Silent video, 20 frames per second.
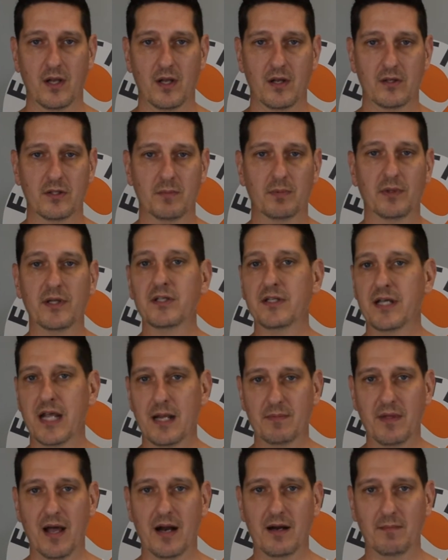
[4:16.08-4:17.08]
So please
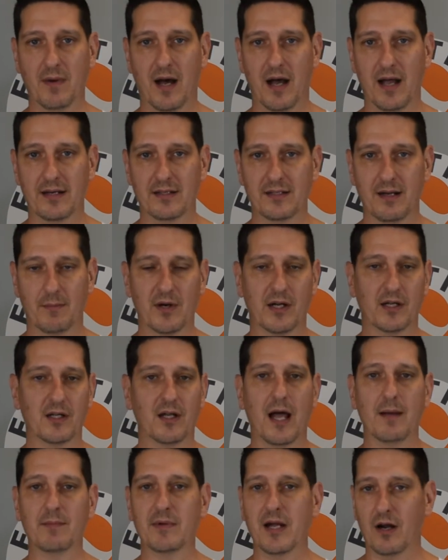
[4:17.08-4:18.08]
keep that in mind. I'm going to
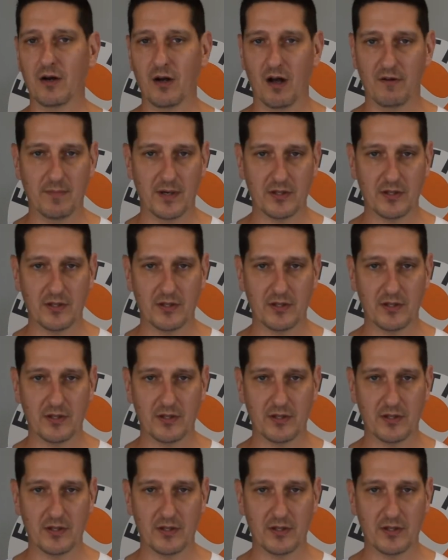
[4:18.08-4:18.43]
climb down off